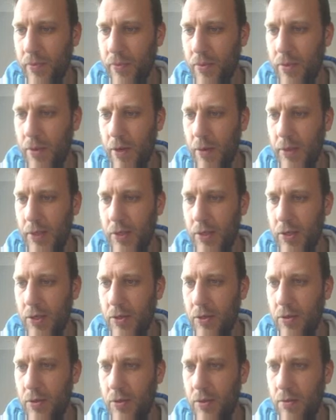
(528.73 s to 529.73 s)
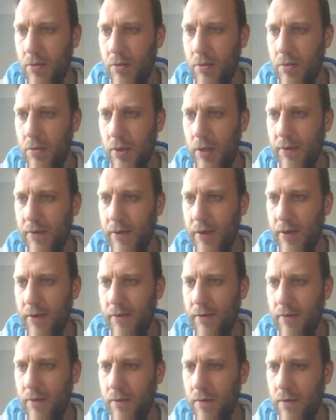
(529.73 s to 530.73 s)
No, it's yes, it
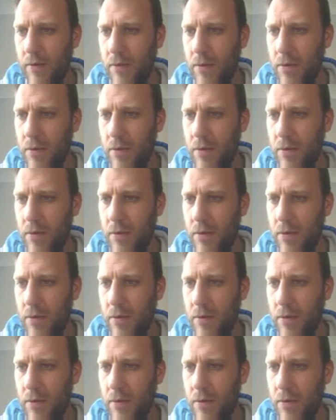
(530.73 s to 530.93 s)
is.